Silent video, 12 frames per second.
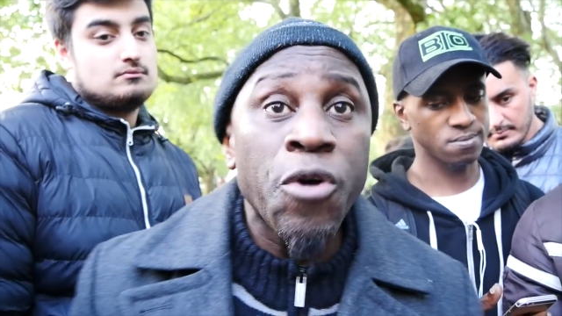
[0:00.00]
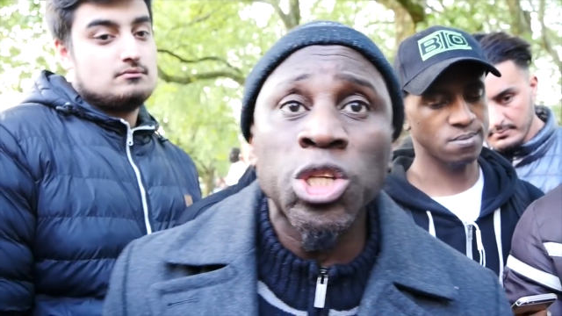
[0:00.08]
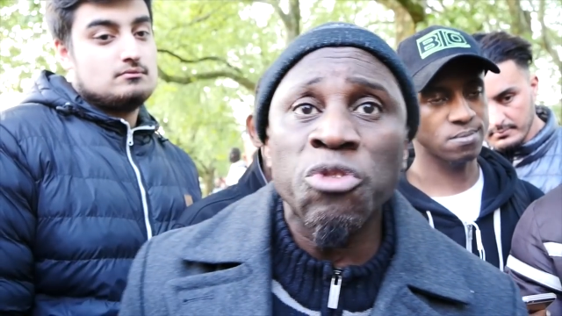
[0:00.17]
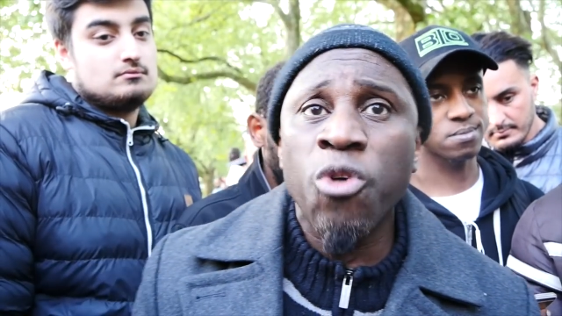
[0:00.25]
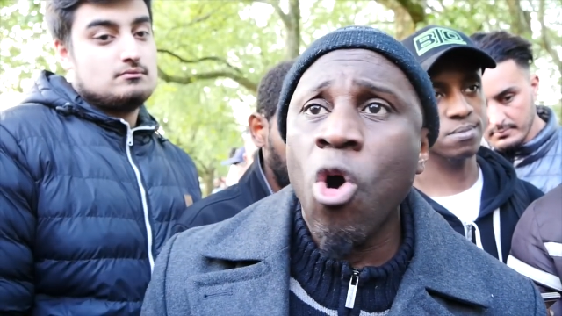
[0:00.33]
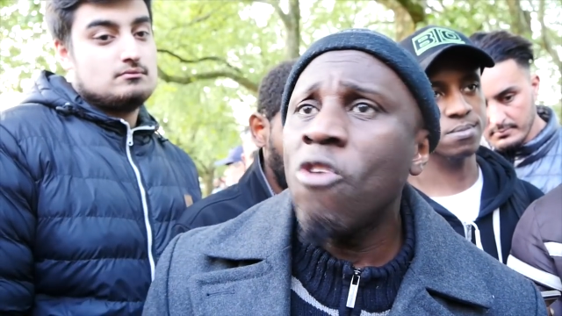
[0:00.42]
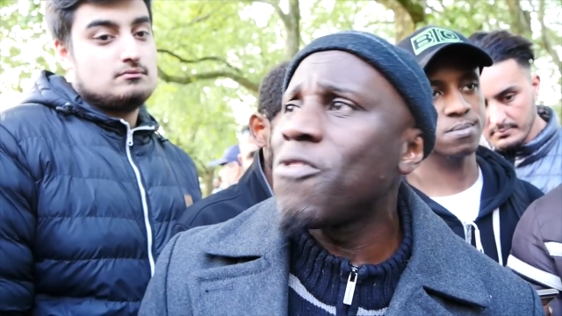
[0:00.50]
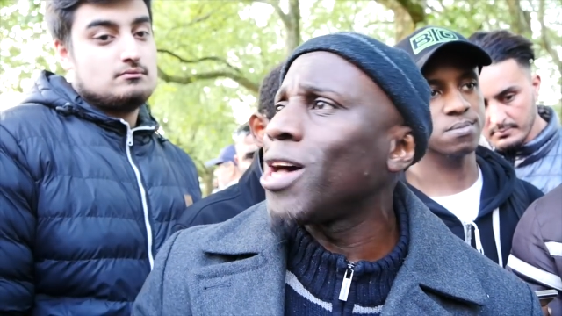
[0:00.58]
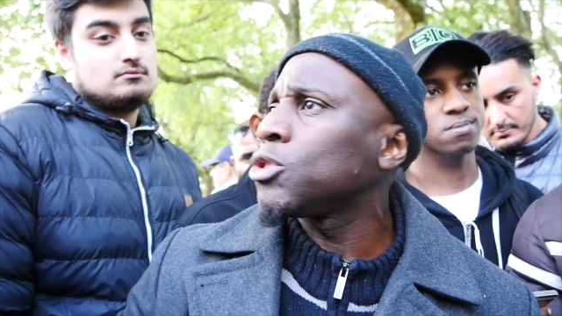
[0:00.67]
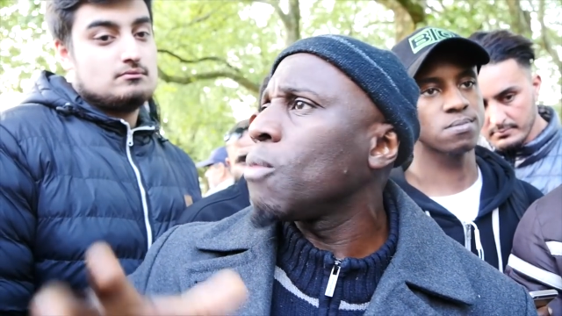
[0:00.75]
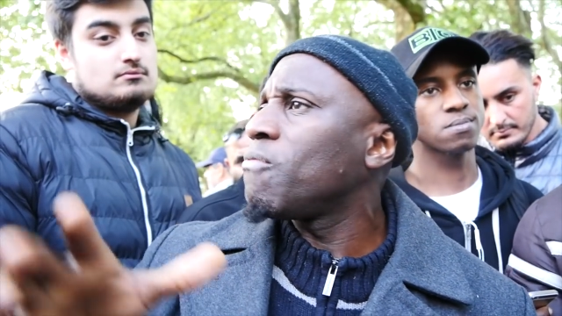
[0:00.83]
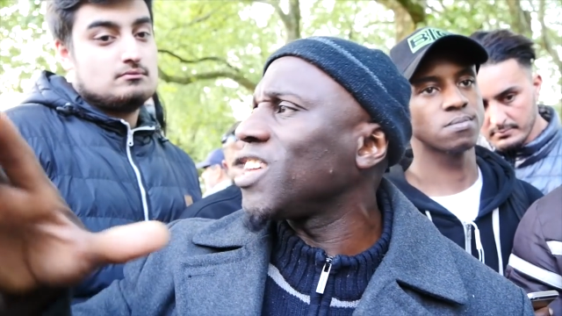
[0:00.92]
Speaker 1: forty-four, verse,
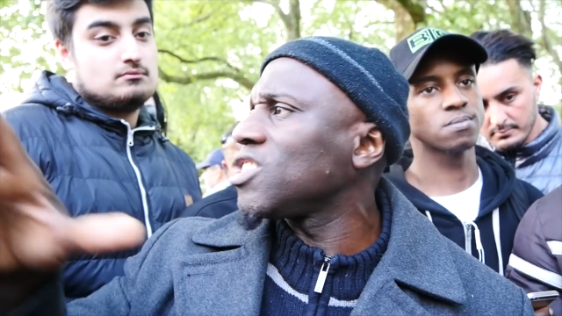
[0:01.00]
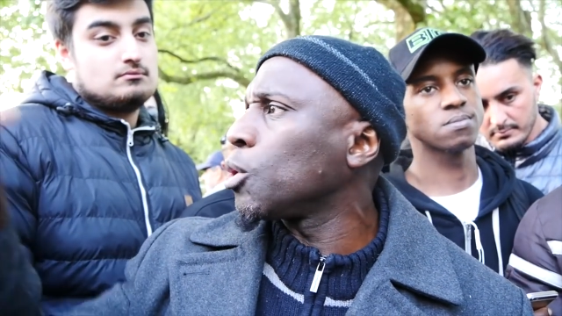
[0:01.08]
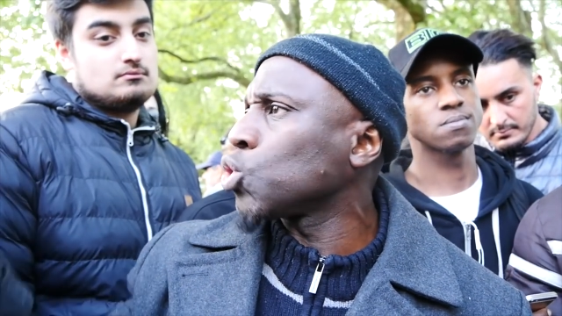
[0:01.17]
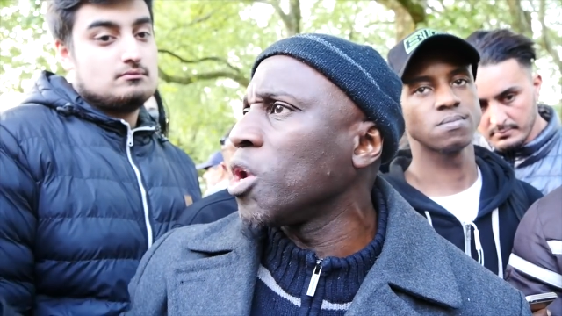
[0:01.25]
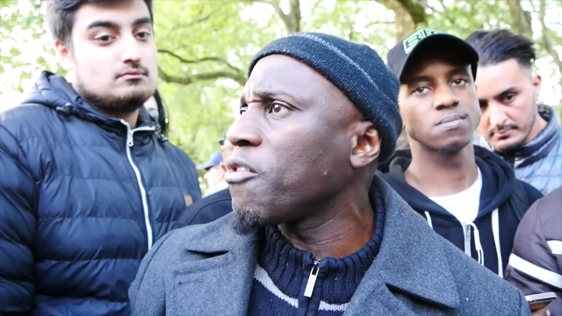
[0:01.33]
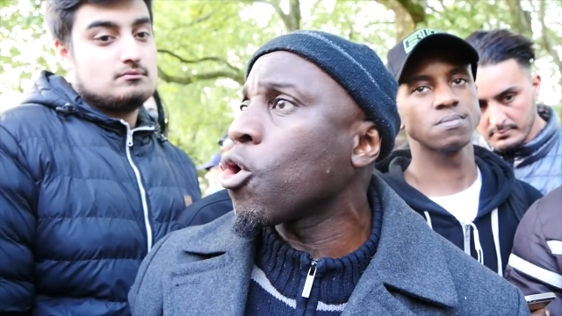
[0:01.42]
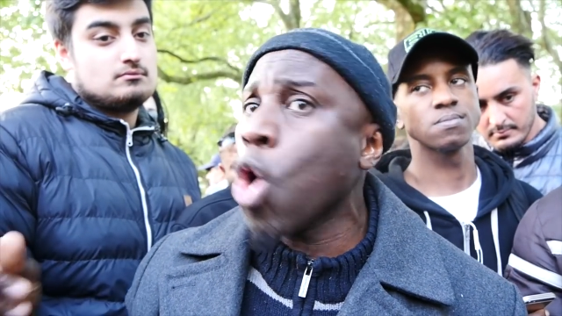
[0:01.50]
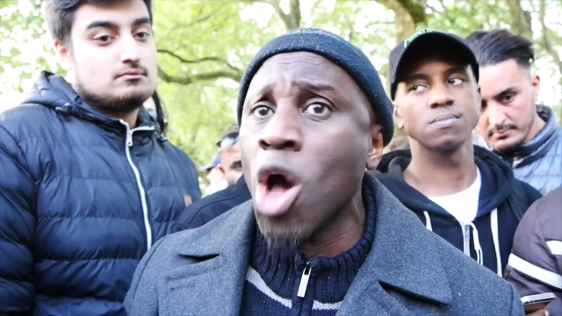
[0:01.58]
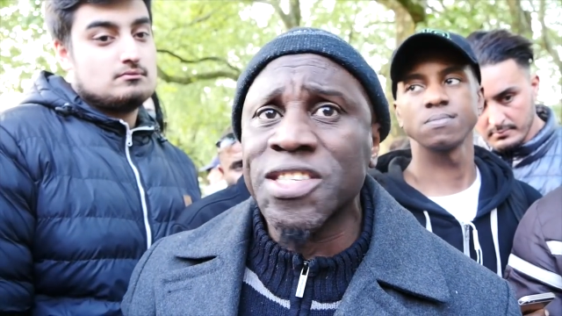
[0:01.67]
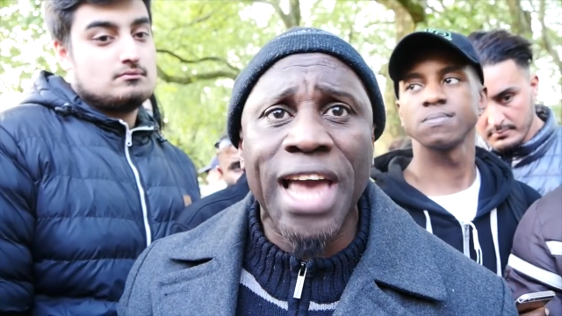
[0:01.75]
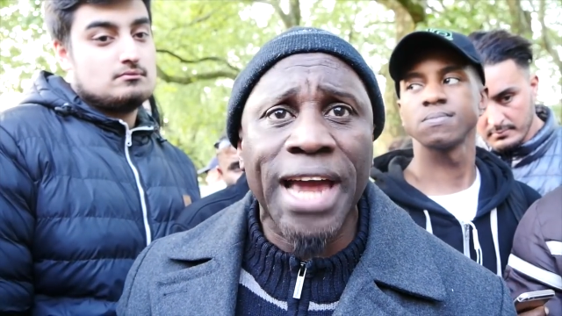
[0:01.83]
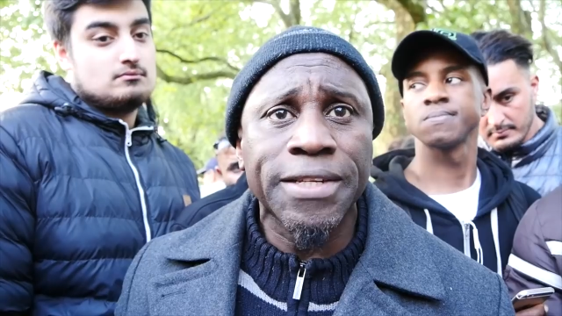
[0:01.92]
verse number twenty-four. God
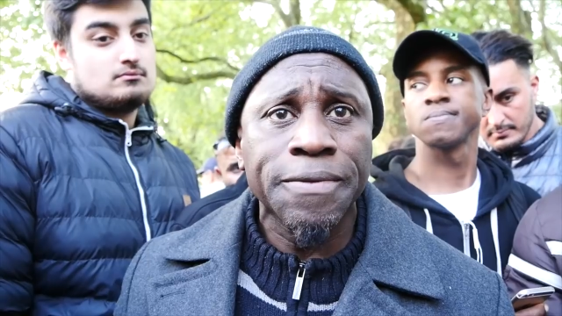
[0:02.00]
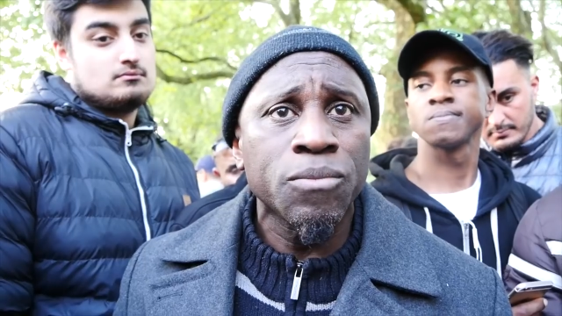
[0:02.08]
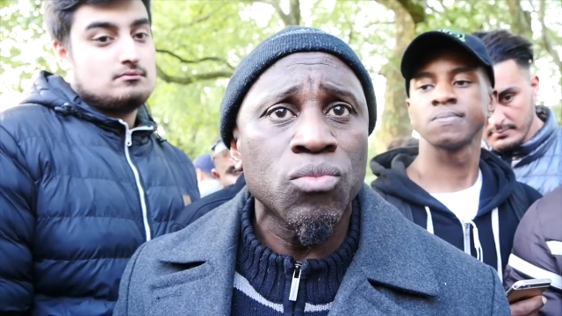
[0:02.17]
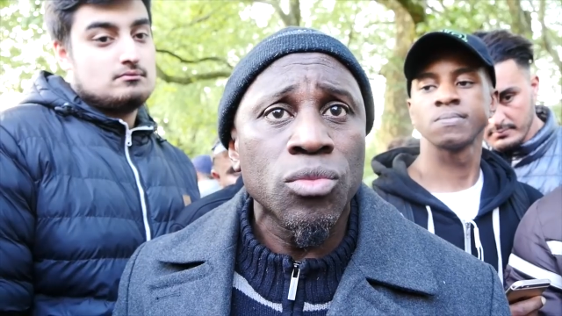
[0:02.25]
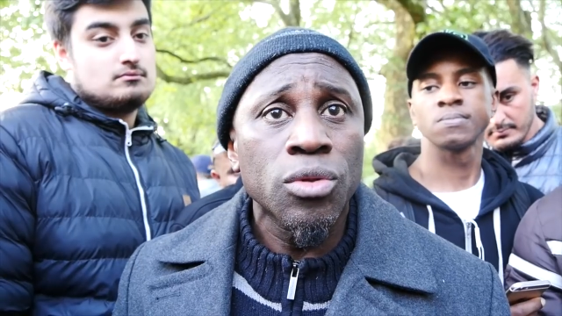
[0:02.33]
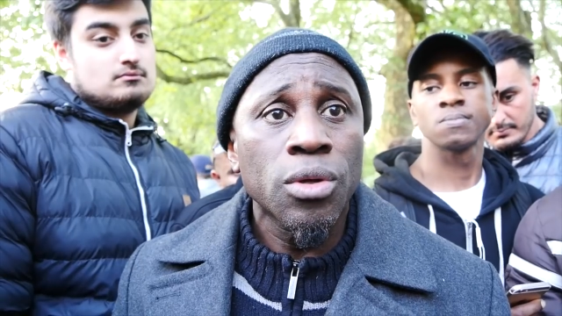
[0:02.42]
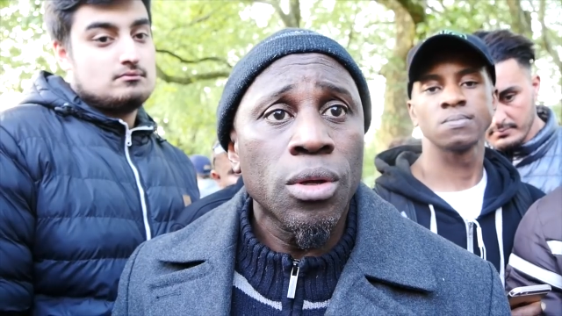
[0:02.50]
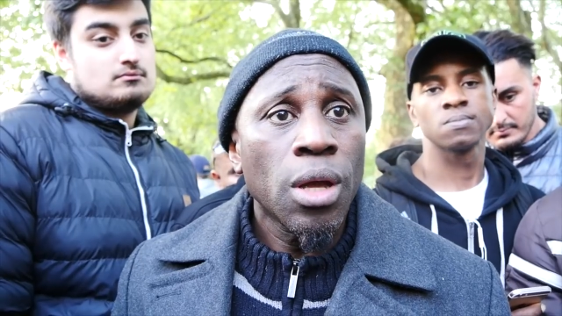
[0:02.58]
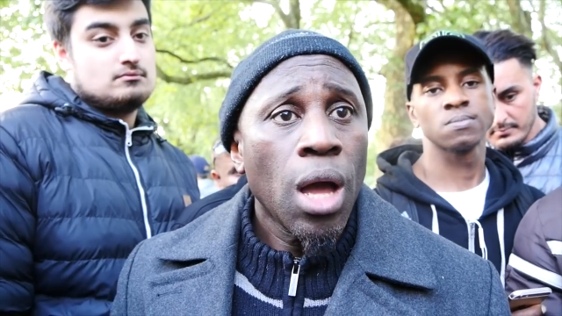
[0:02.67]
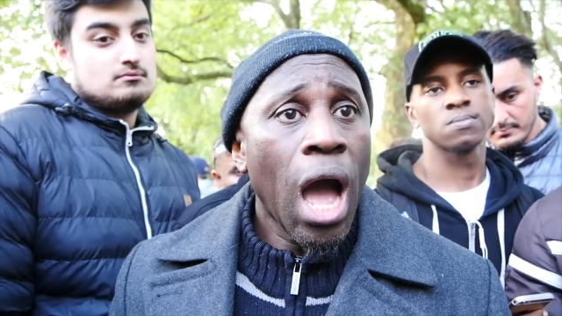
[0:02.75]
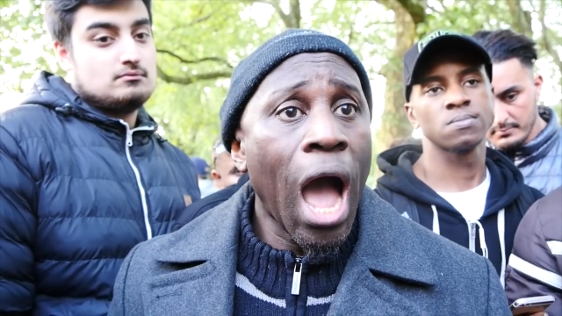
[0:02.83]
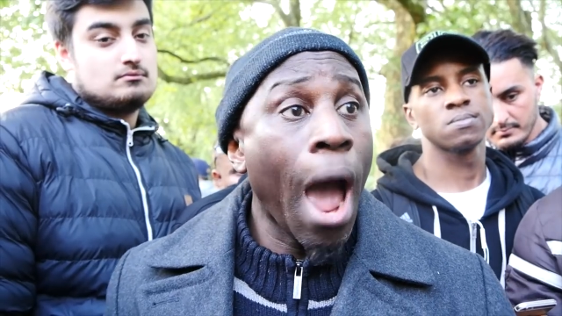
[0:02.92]
said,
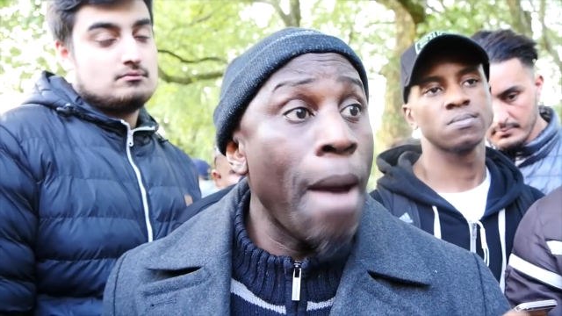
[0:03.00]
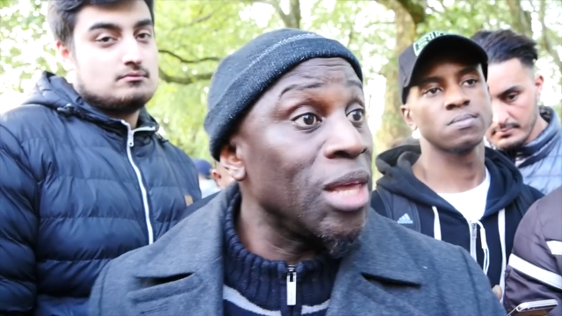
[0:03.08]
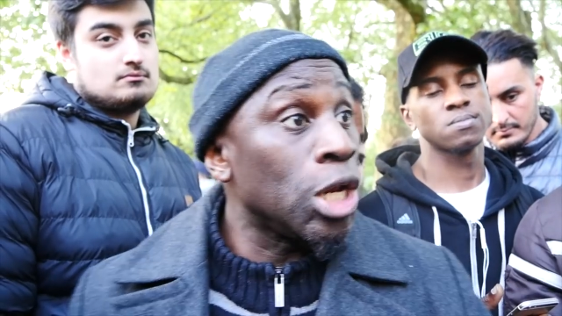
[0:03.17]
I am the